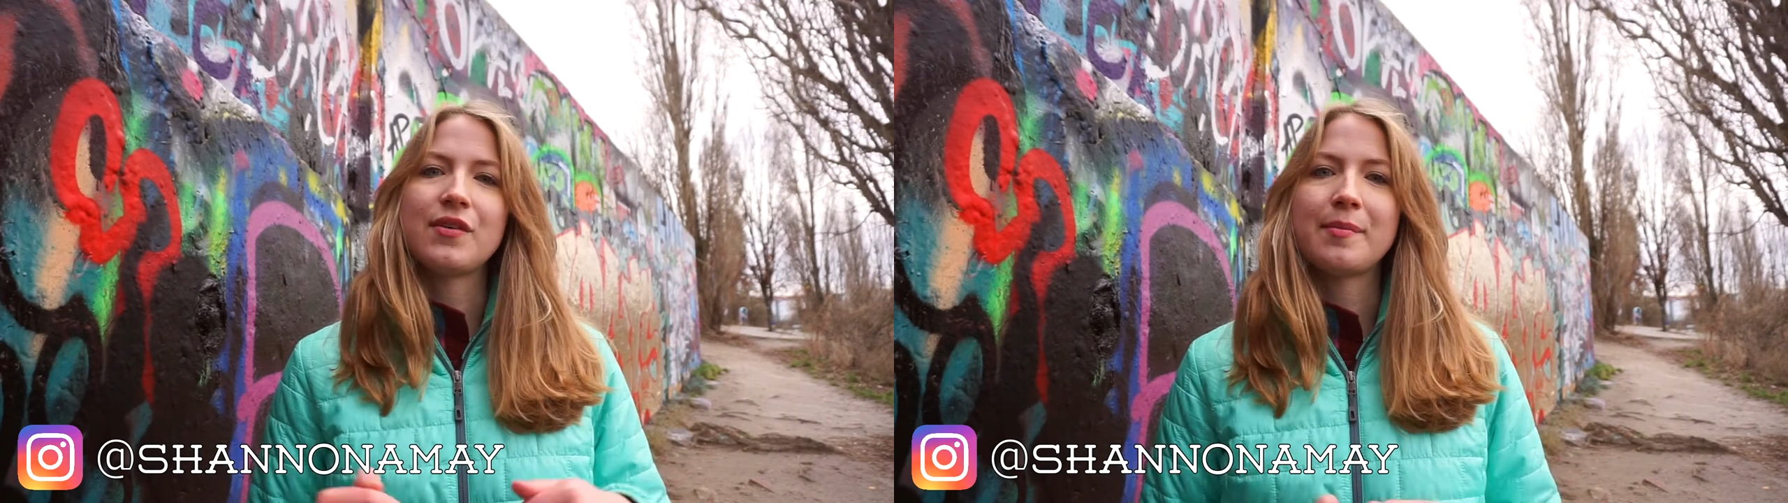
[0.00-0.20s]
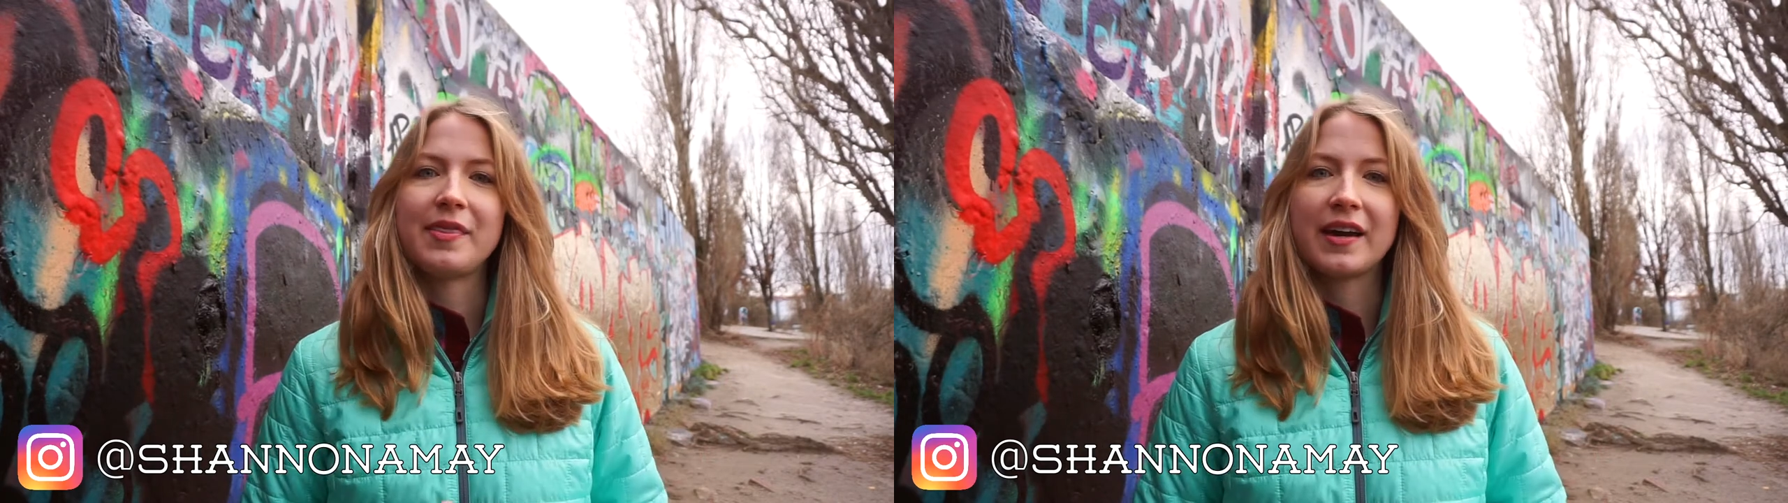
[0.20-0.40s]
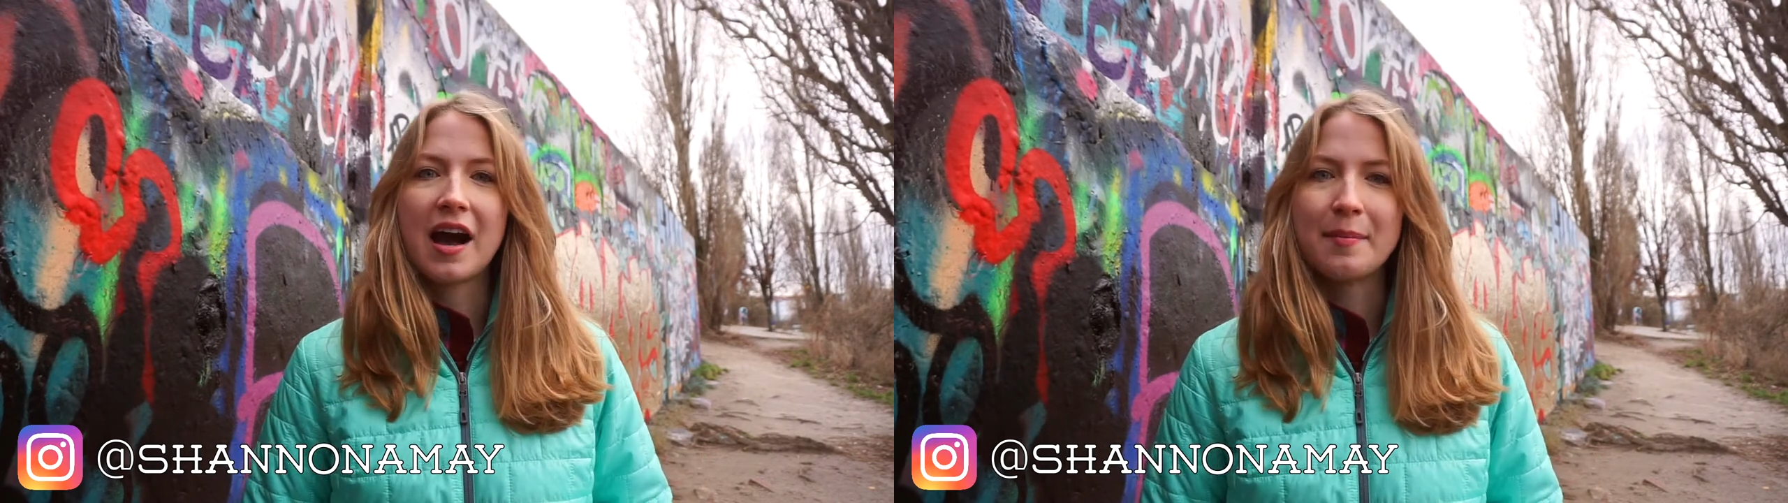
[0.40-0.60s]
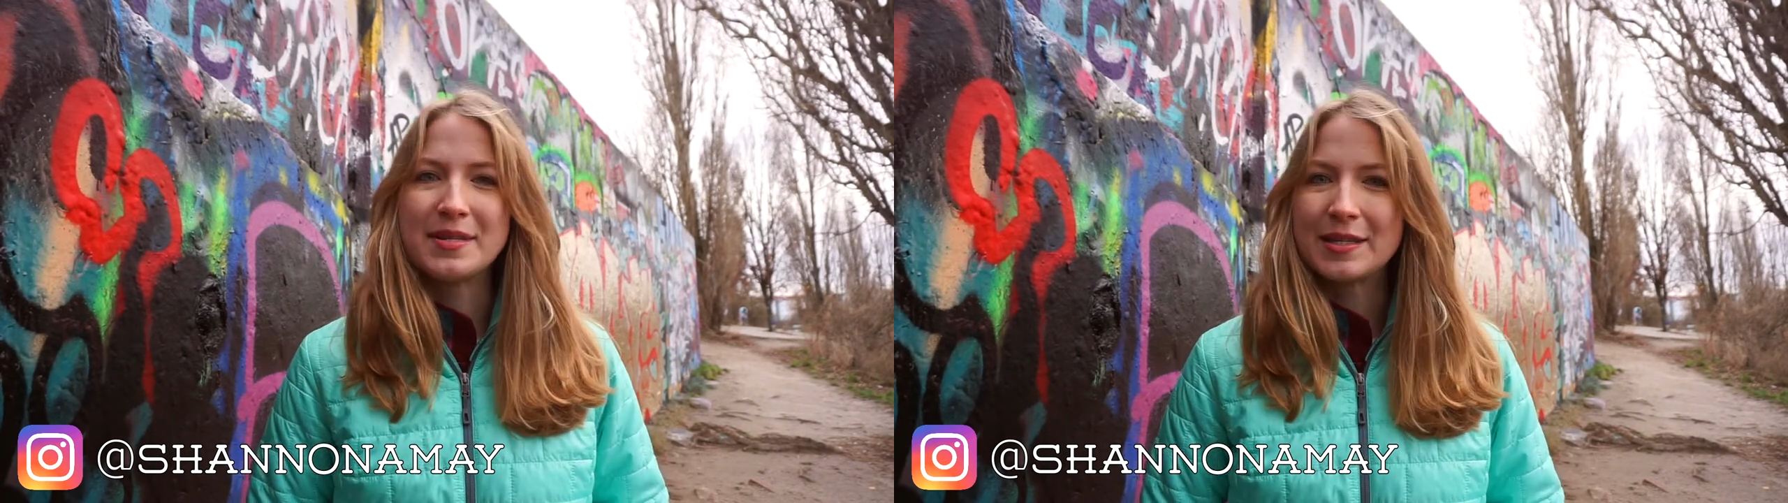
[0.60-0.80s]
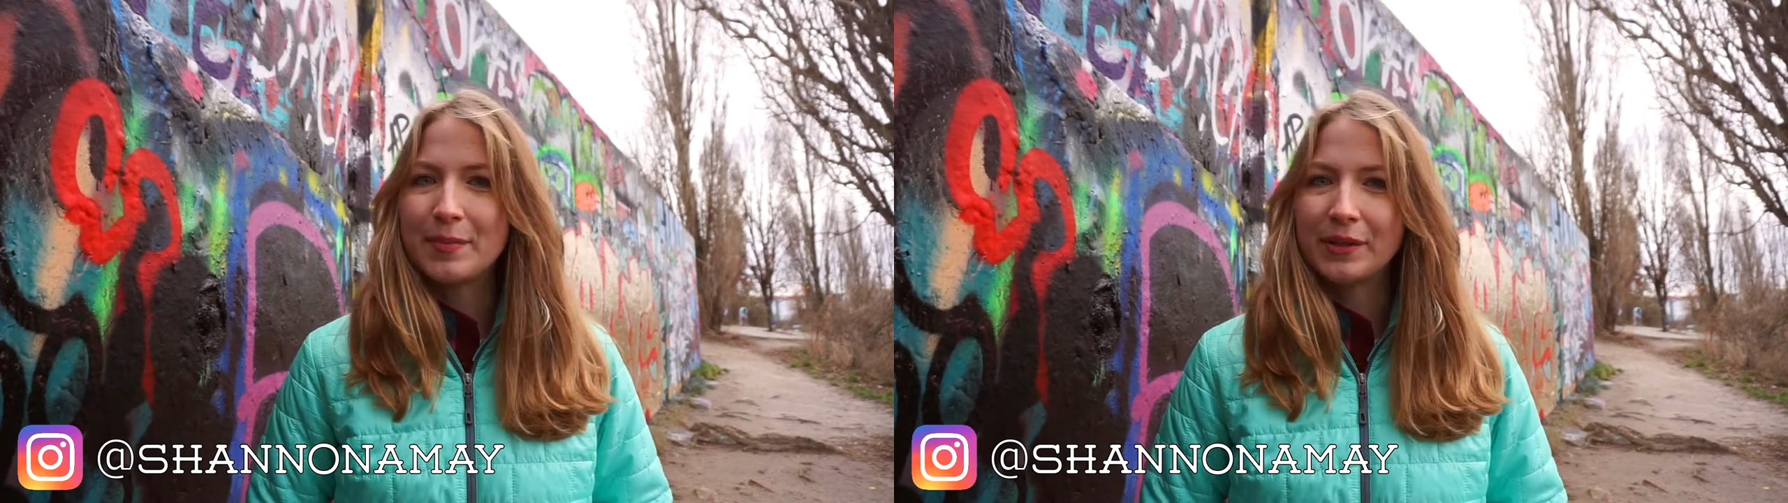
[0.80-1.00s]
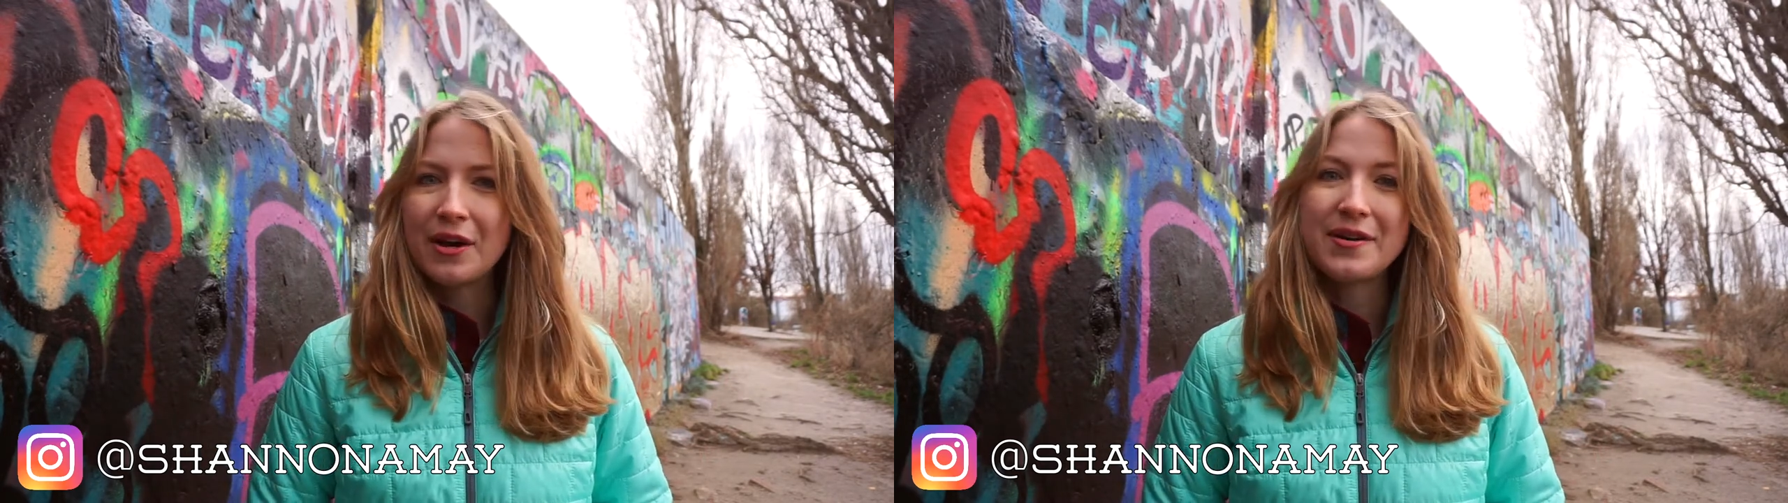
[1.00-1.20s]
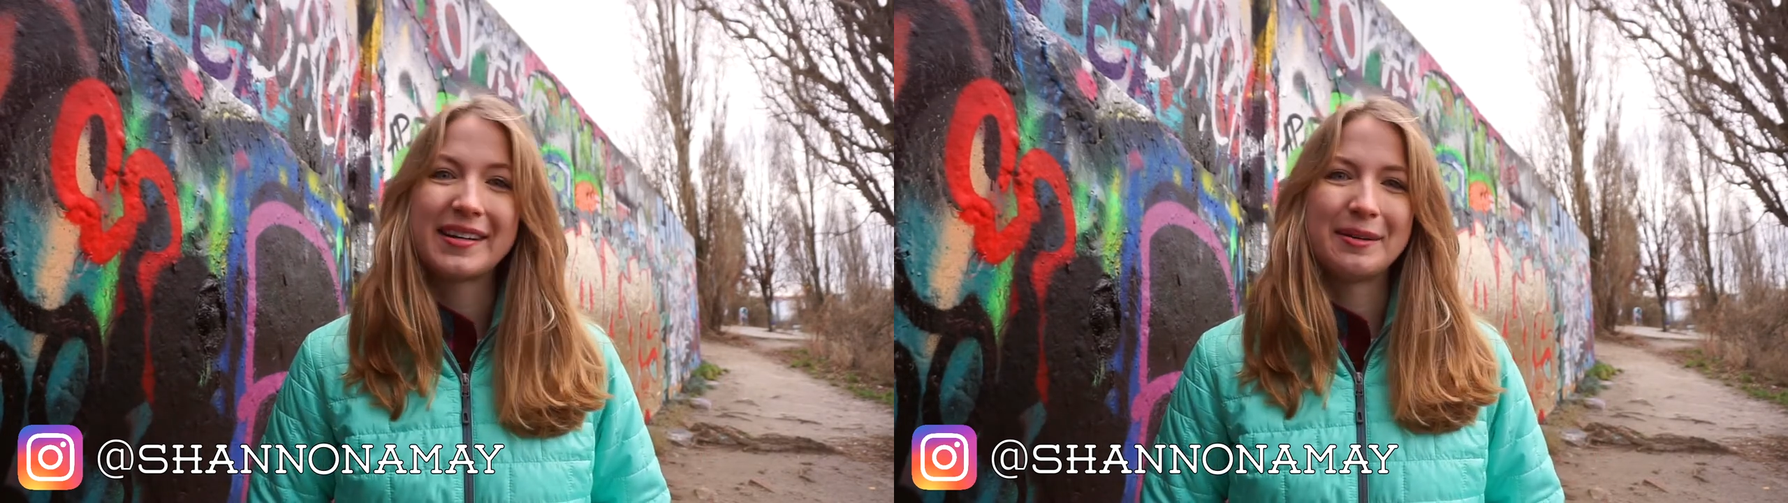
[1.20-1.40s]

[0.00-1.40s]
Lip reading: them in the comments below and